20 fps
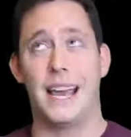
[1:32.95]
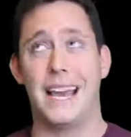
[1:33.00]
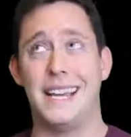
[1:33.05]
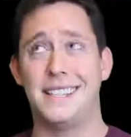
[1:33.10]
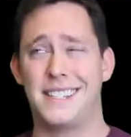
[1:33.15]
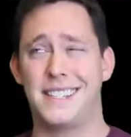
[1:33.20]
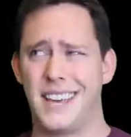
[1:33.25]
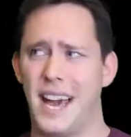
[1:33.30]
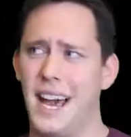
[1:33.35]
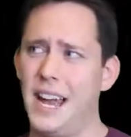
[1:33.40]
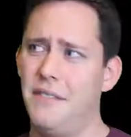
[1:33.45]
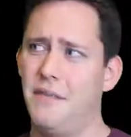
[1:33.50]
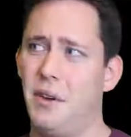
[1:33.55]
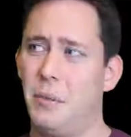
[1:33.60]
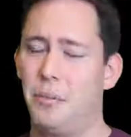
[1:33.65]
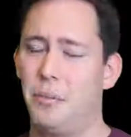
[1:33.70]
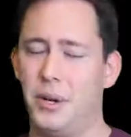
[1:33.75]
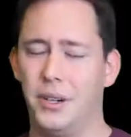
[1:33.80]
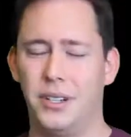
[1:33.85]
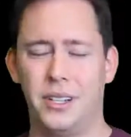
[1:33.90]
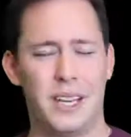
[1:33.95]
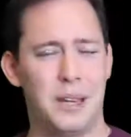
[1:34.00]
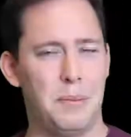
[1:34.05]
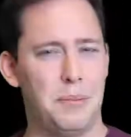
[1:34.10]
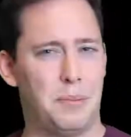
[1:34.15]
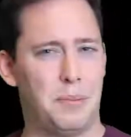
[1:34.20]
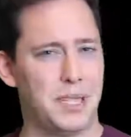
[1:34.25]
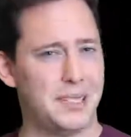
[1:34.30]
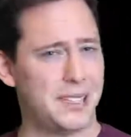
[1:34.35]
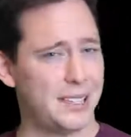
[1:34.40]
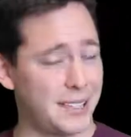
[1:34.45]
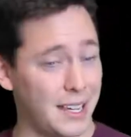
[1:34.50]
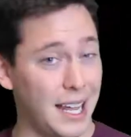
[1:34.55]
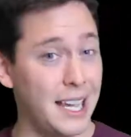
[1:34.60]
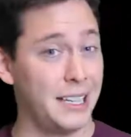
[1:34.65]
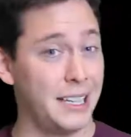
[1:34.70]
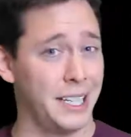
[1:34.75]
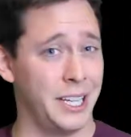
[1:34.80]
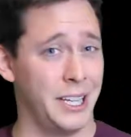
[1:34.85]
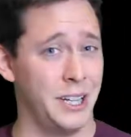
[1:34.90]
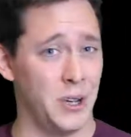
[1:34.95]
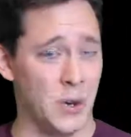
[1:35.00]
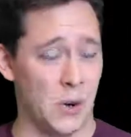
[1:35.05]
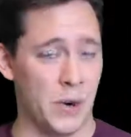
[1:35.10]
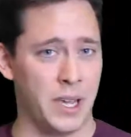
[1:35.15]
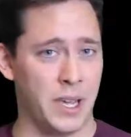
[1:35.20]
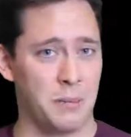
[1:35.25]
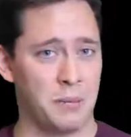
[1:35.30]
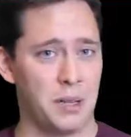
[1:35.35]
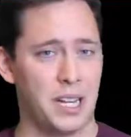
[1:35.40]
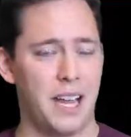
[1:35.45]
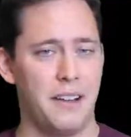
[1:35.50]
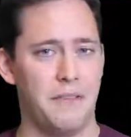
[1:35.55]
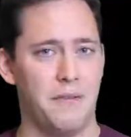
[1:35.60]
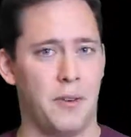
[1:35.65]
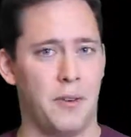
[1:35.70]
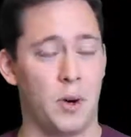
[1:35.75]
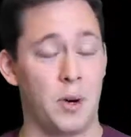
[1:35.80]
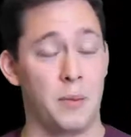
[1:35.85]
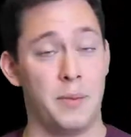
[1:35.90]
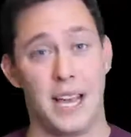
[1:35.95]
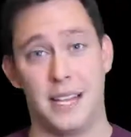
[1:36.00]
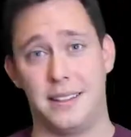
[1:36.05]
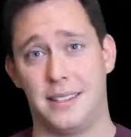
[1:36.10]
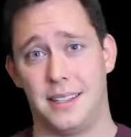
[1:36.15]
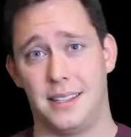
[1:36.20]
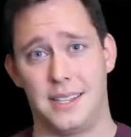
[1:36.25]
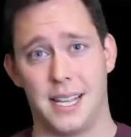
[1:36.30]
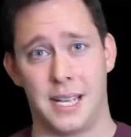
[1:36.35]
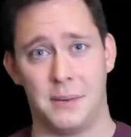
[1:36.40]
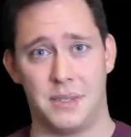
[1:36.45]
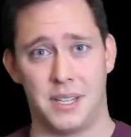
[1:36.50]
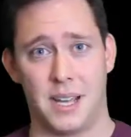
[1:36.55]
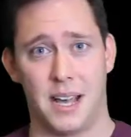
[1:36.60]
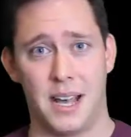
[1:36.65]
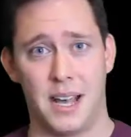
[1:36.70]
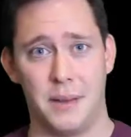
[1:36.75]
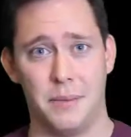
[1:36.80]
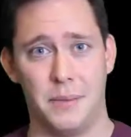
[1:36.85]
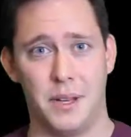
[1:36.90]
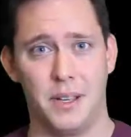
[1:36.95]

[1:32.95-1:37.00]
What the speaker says: It's kind of a brilliant but slightly annoying platform at the same time.